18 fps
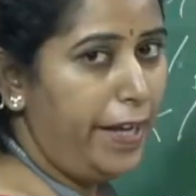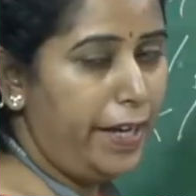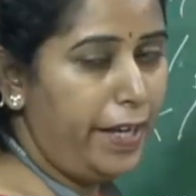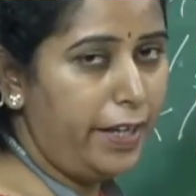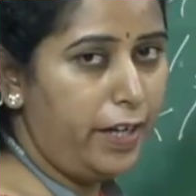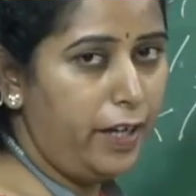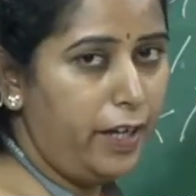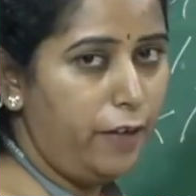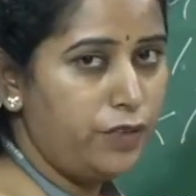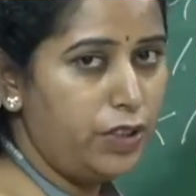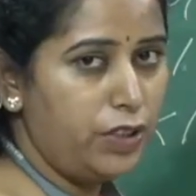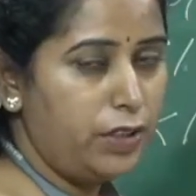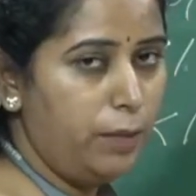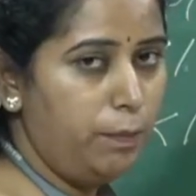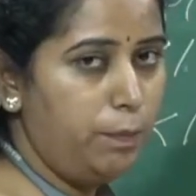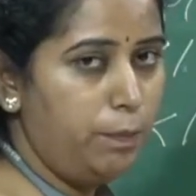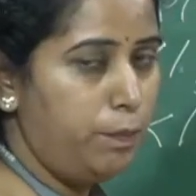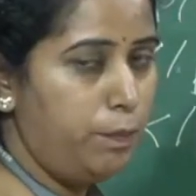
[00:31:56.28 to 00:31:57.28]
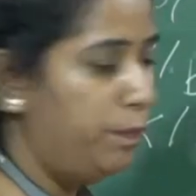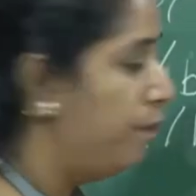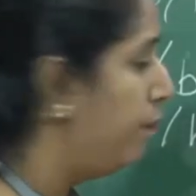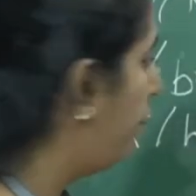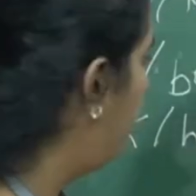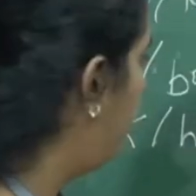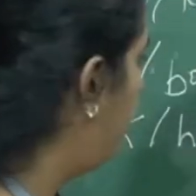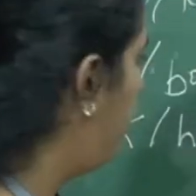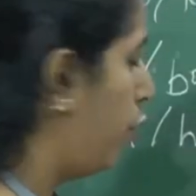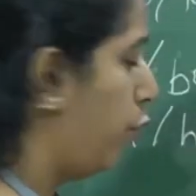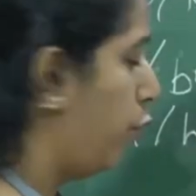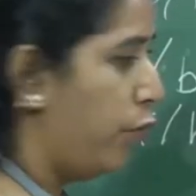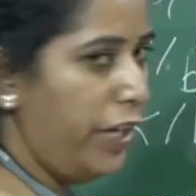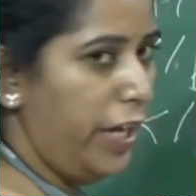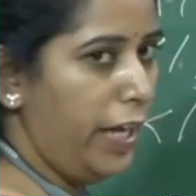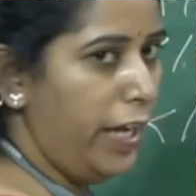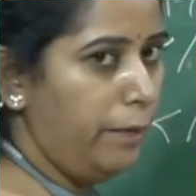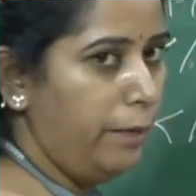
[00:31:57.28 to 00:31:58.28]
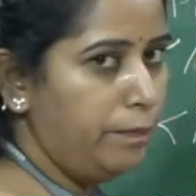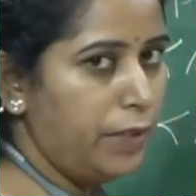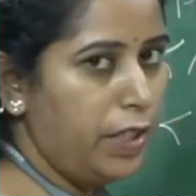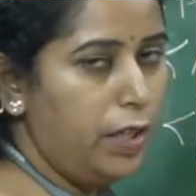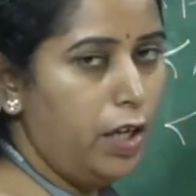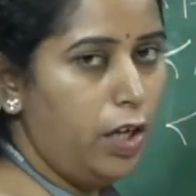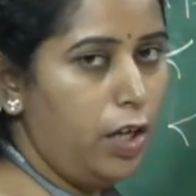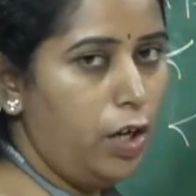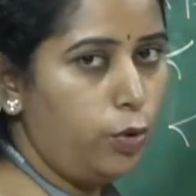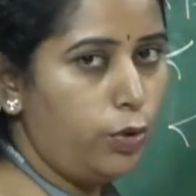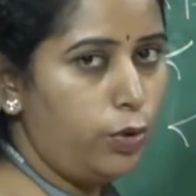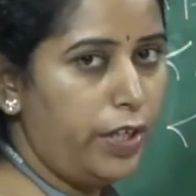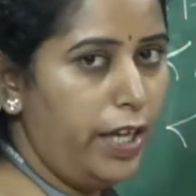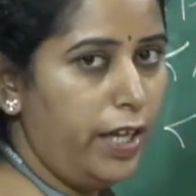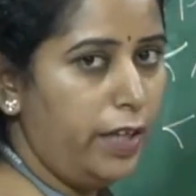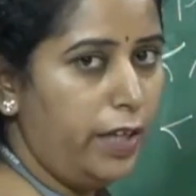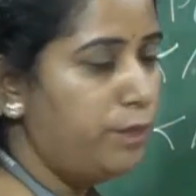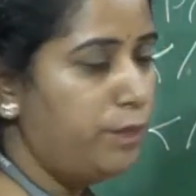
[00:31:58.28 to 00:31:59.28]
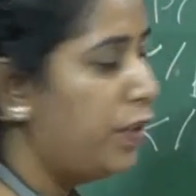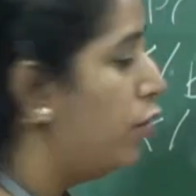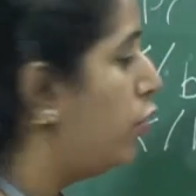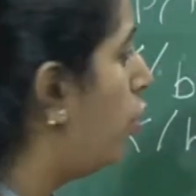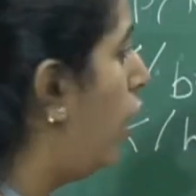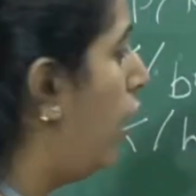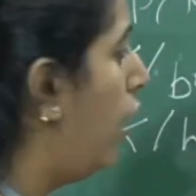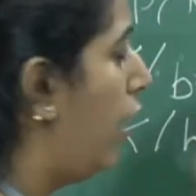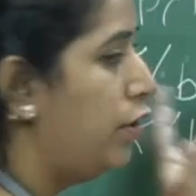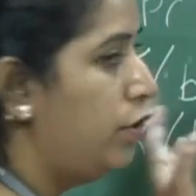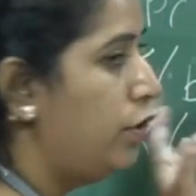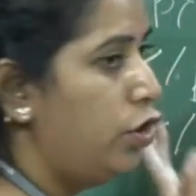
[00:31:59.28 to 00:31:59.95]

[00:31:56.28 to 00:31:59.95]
paragraphs in the program. Okay, so